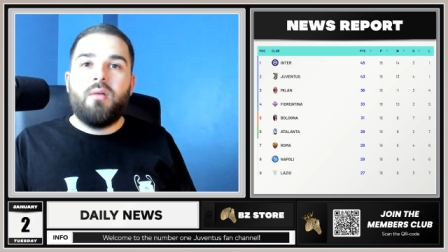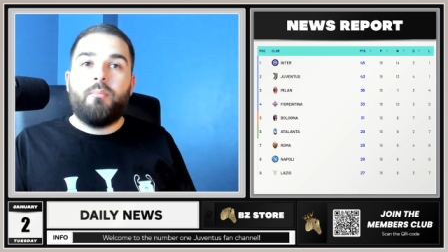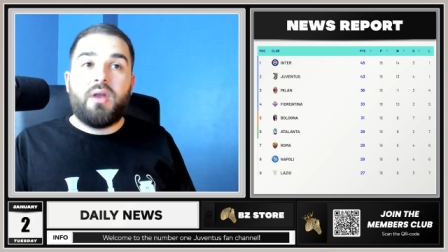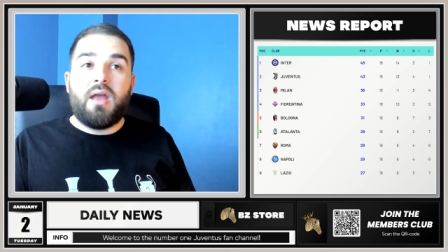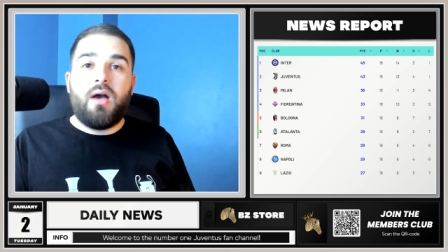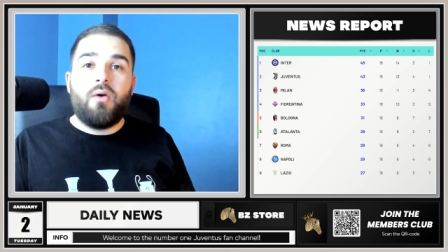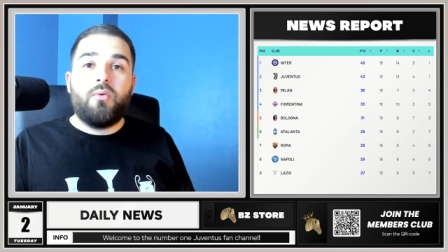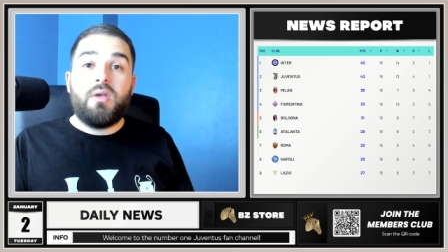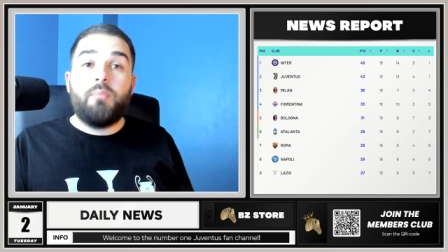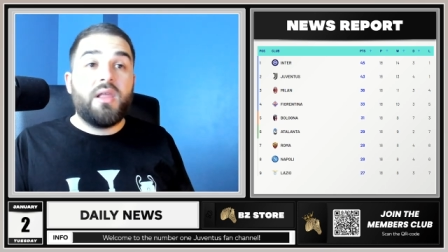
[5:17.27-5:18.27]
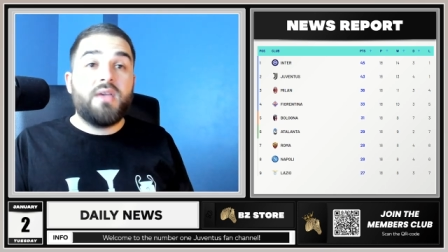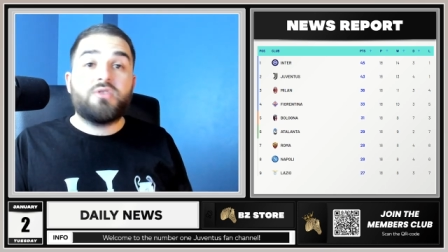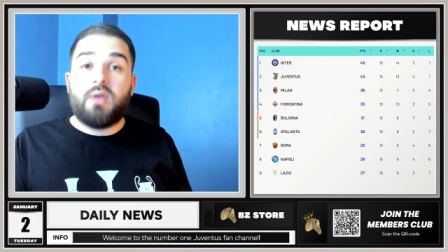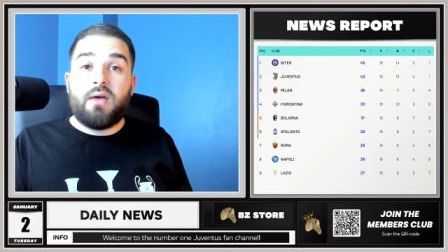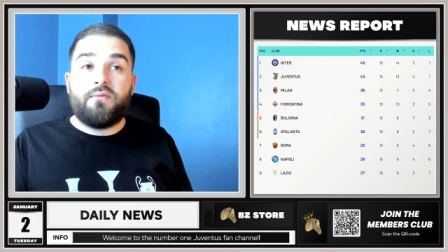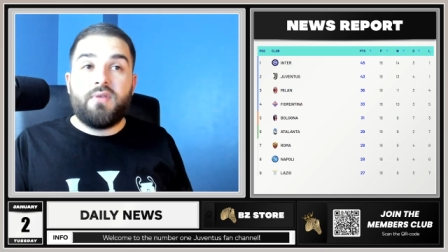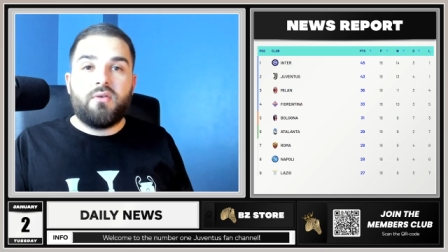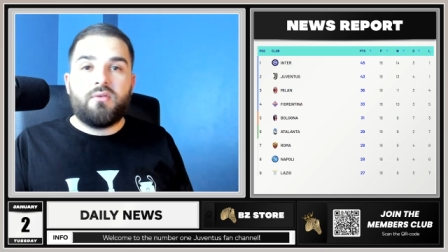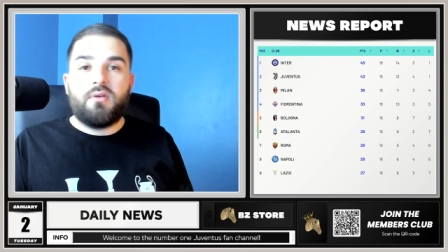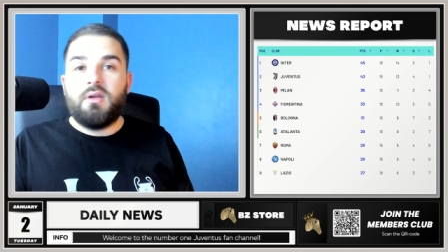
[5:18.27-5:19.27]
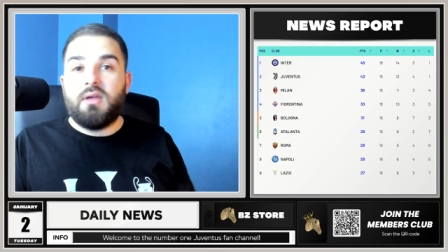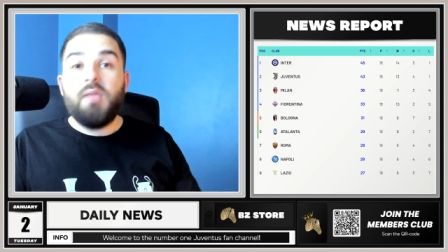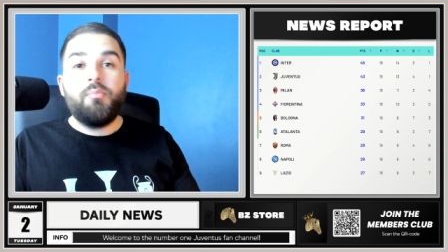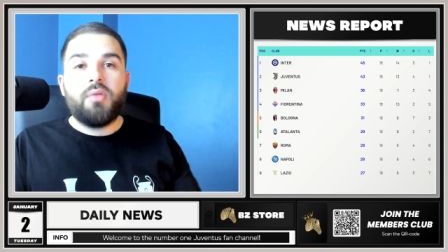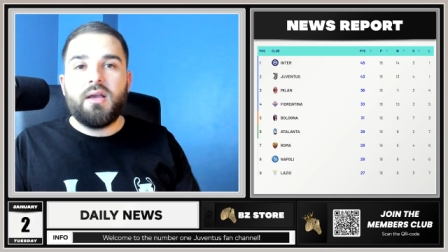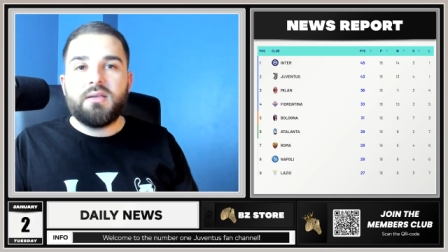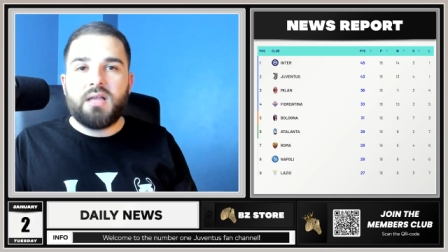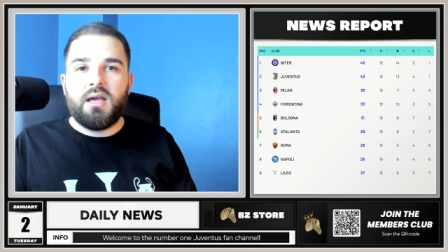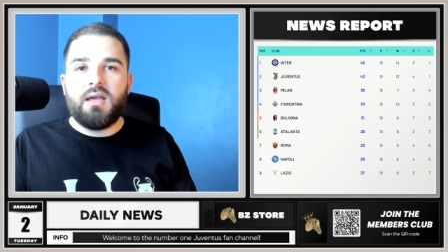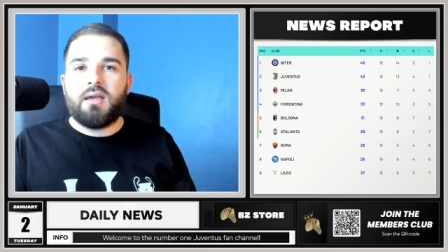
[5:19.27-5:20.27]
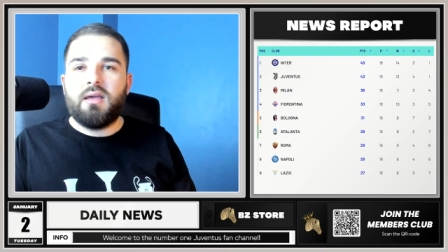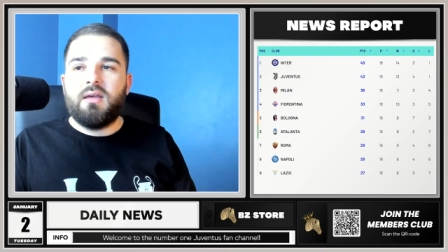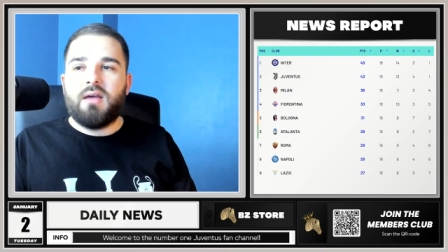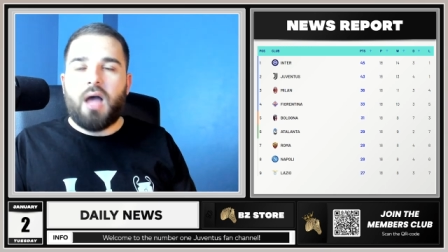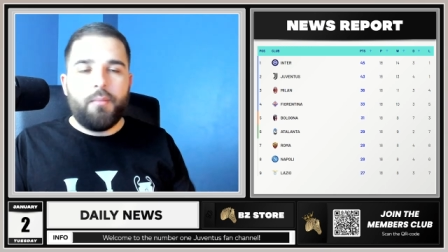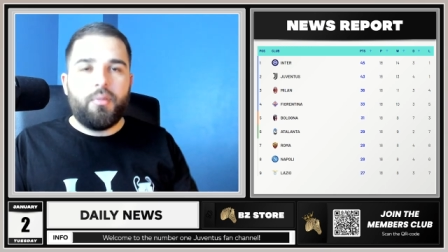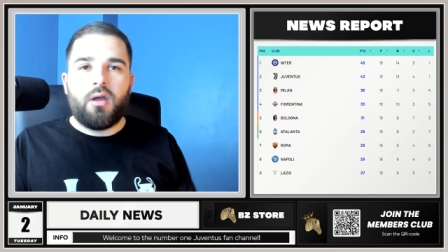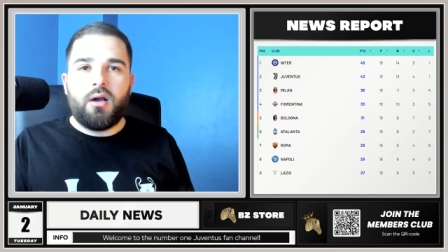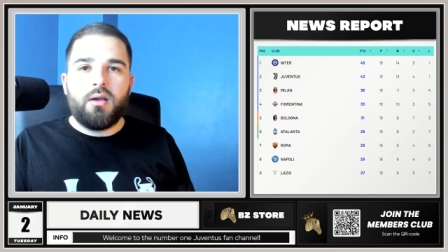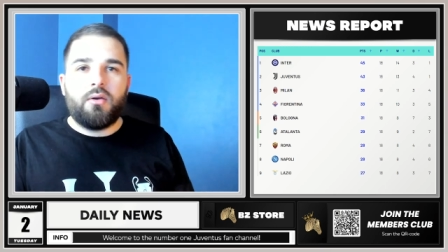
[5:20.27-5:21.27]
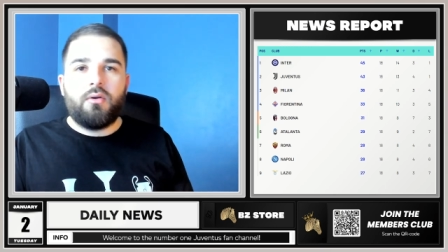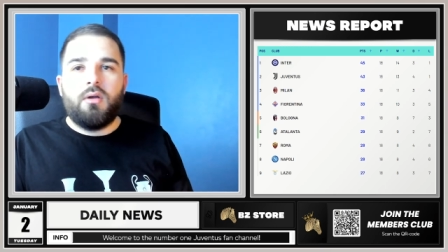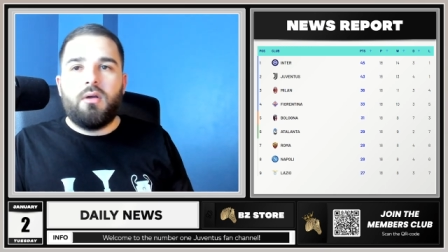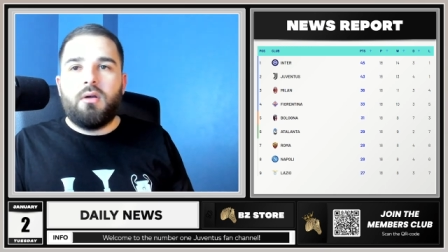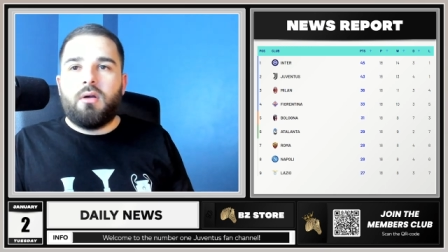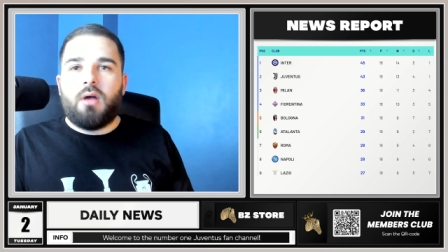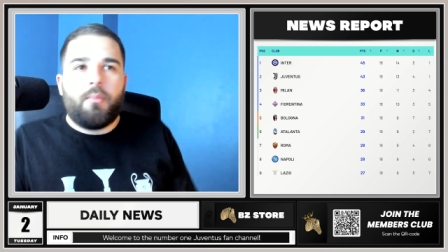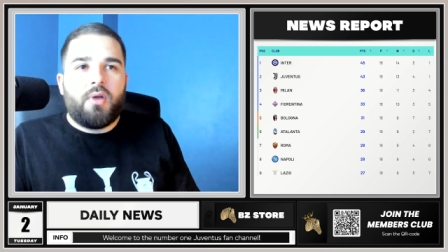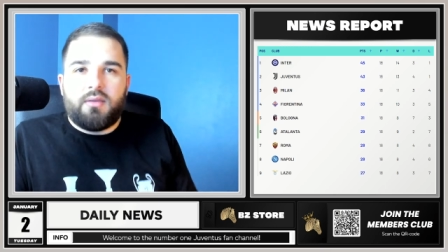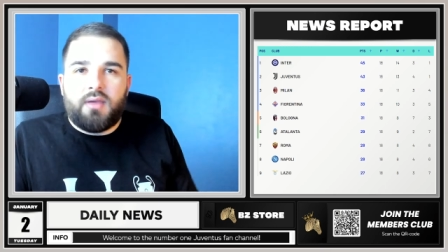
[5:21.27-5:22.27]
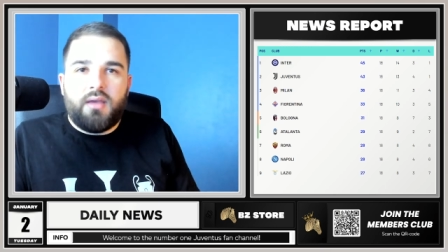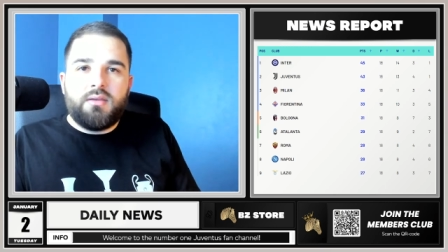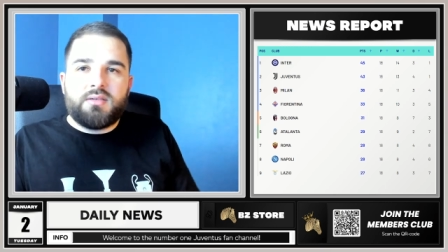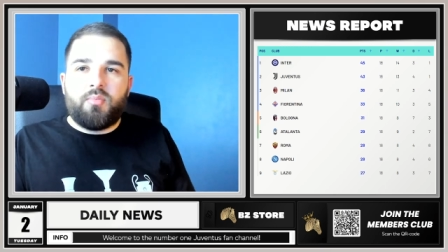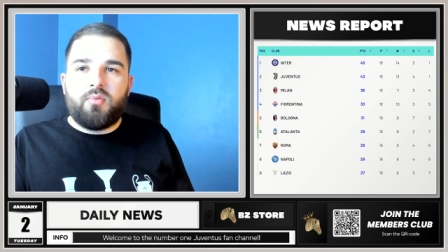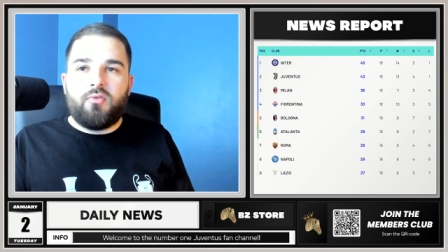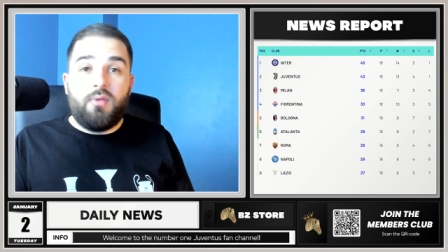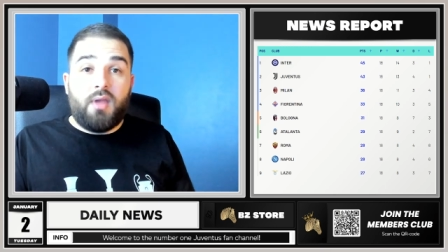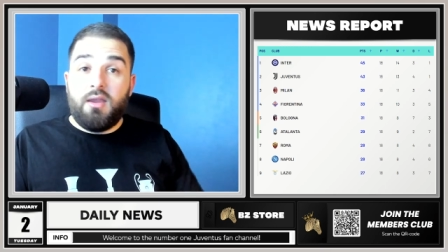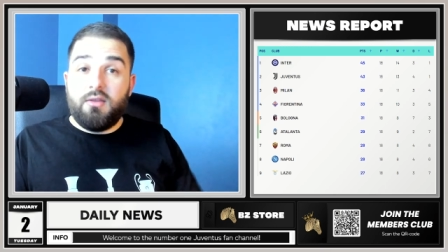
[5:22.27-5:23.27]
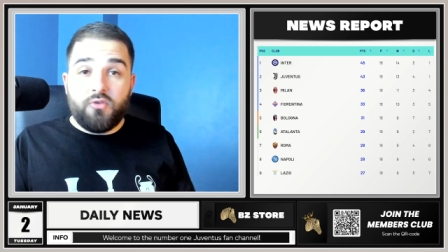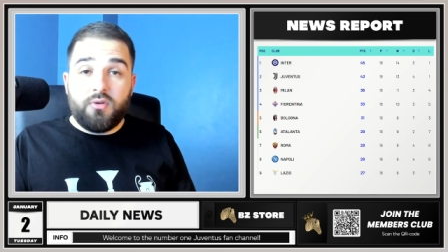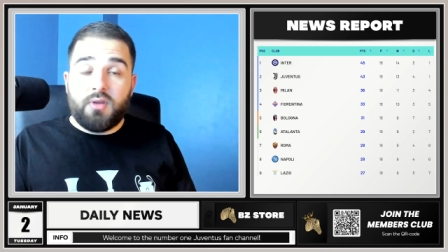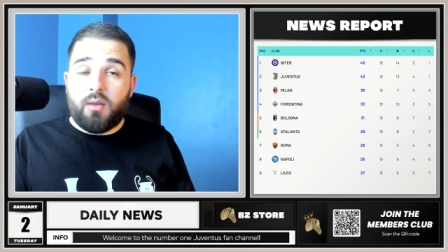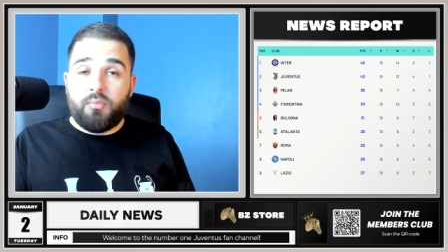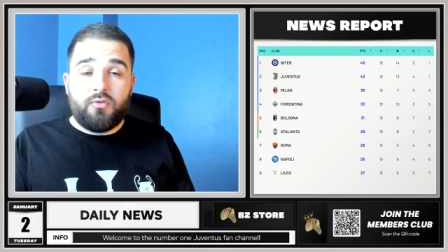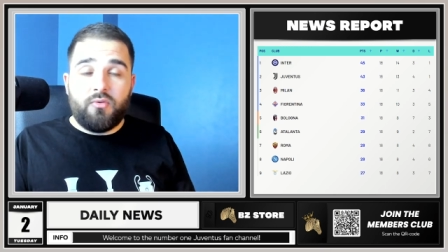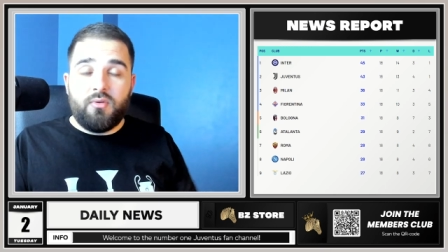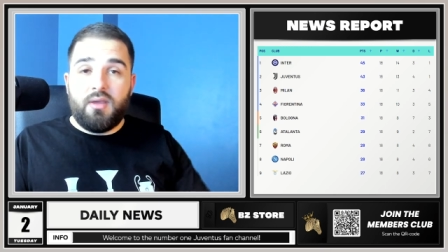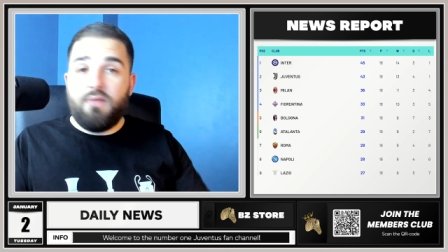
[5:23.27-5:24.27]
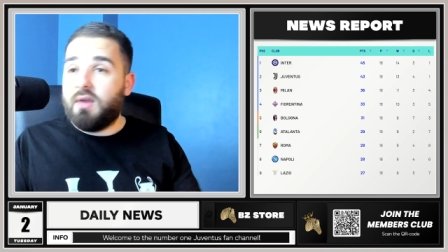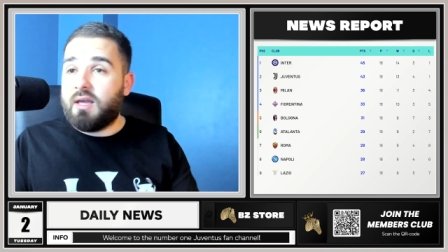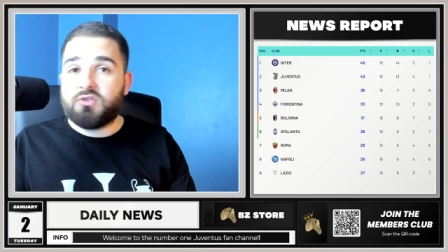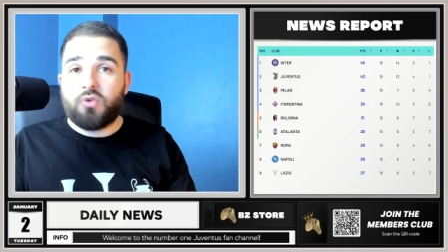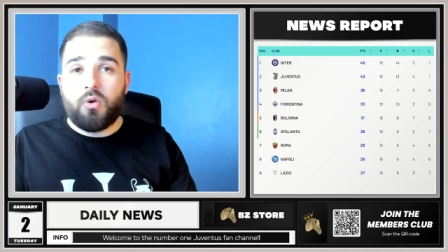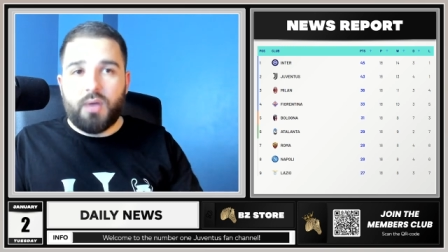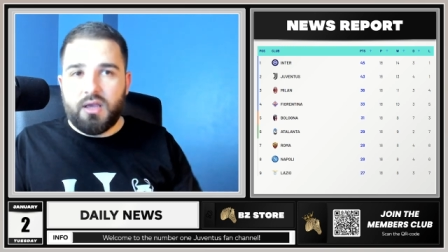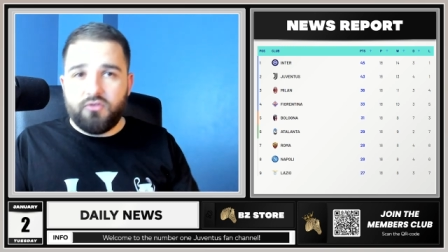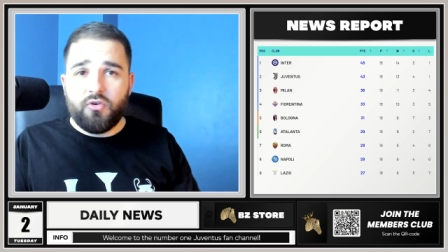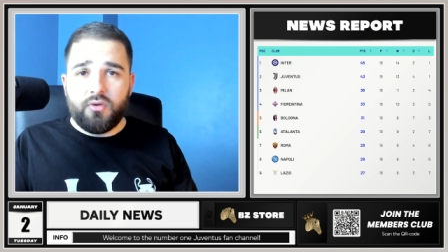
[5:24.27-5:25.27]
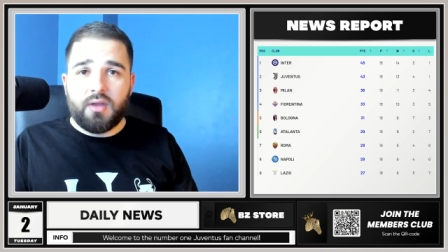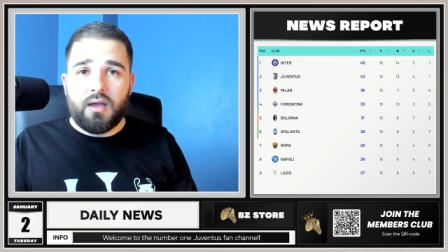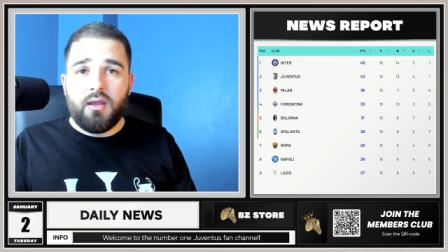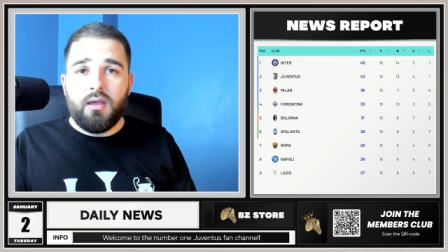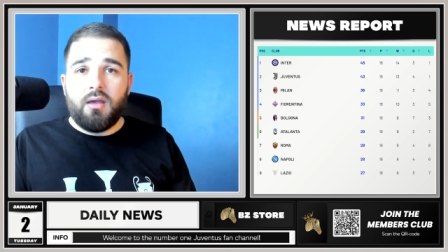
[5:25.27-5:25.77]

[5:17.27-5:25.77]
But now, he plays without fear. He plays like, I belong here. I'm going to take this opportunity. And he took that opportunity. Even against Roma, he took that.